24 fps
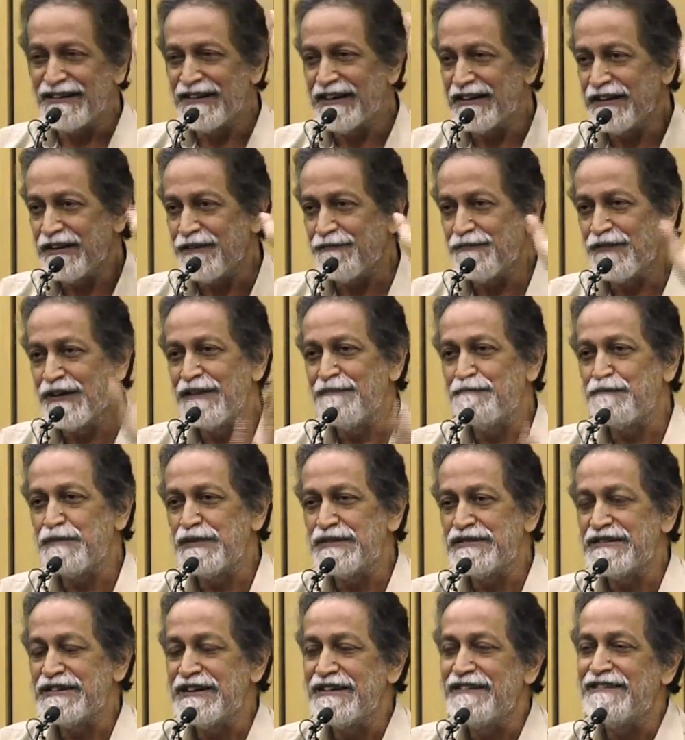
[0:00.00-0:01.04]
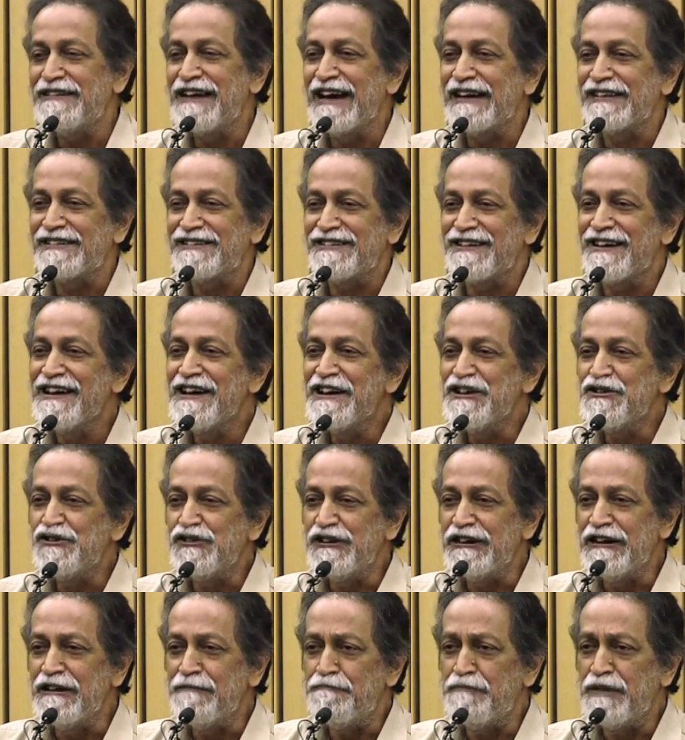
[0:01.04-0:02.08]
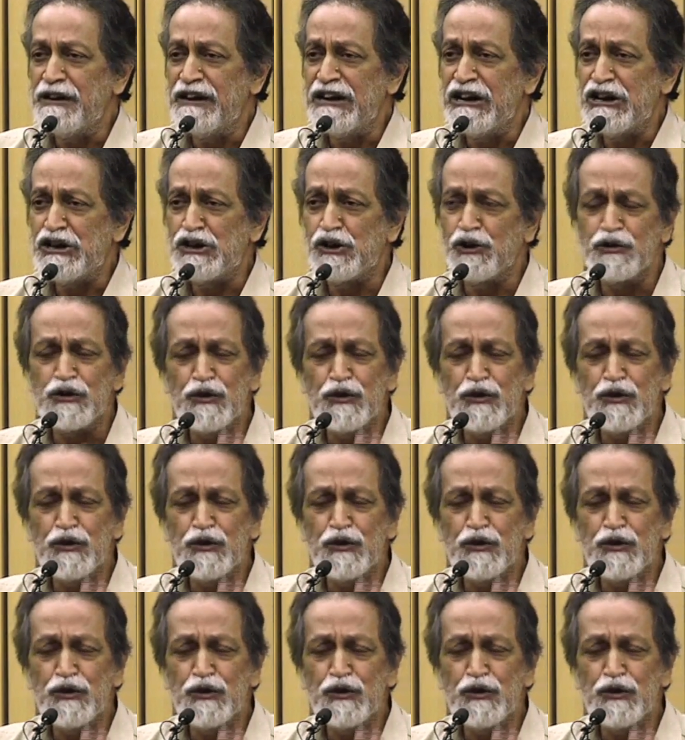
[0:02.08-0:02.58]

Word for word: 35% tax GDP ratio.